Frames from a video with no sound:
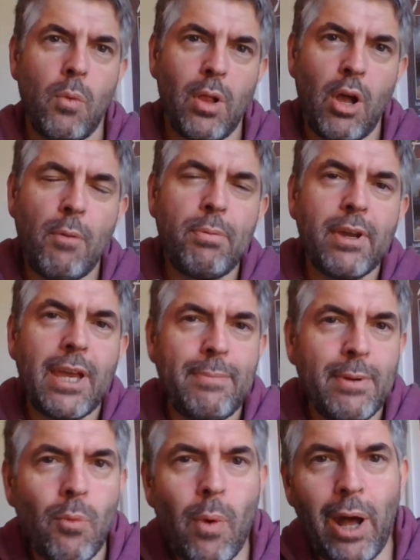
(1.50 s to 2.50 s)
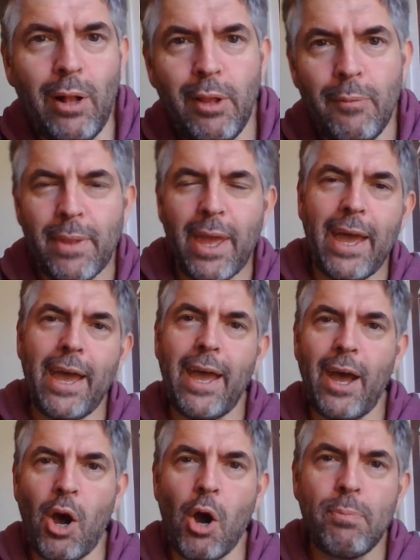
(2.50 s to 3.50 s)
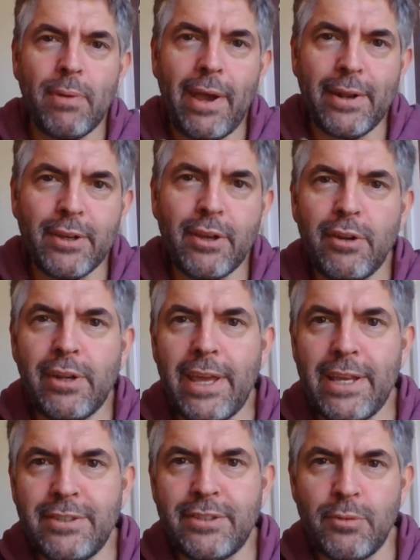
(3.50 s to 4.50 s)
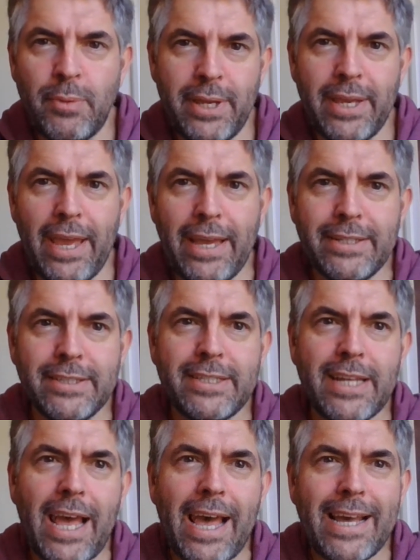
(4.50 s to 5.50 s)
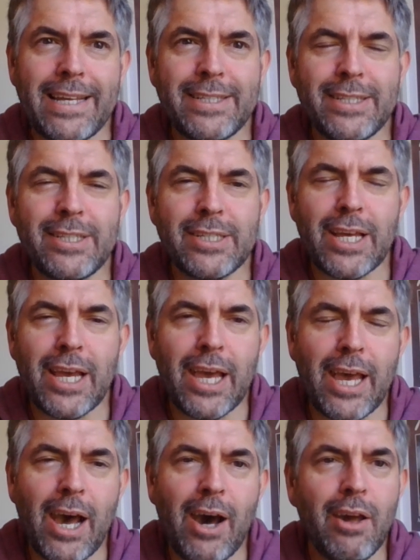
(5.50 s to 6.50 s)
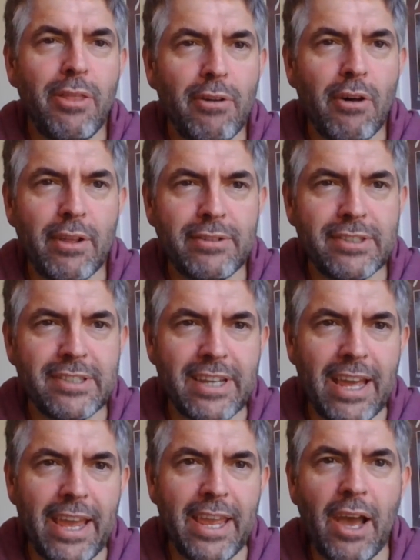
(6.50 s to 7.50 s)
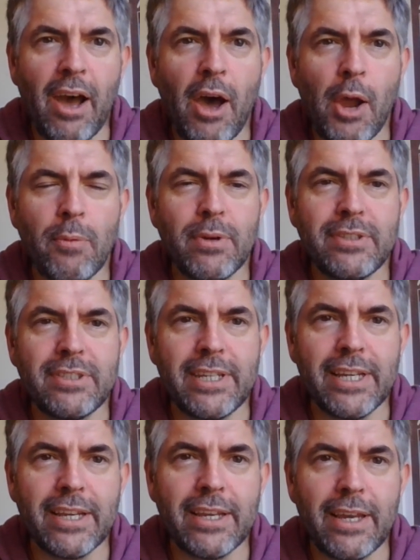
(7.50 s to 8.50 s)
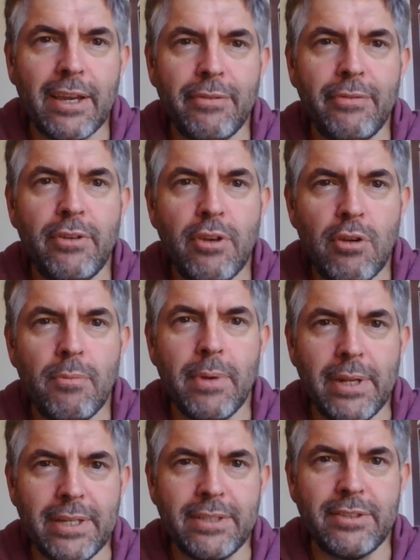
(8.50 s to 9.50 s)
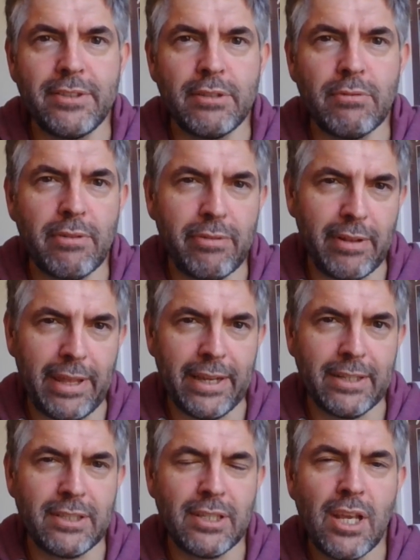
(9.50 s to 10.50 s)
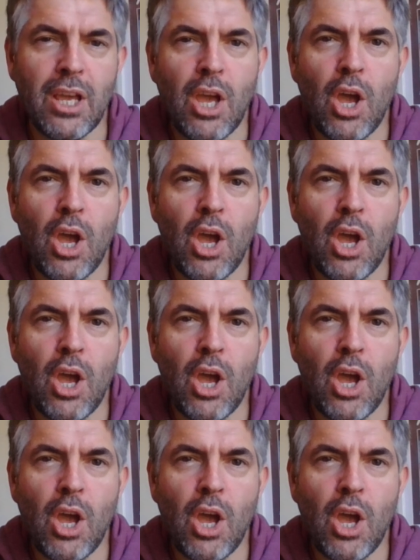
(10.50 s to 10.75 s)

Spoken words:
Well, I hope you're keeping well. I hope you had a good Easter weekend. And I thought that today I would take a few minutes to reflect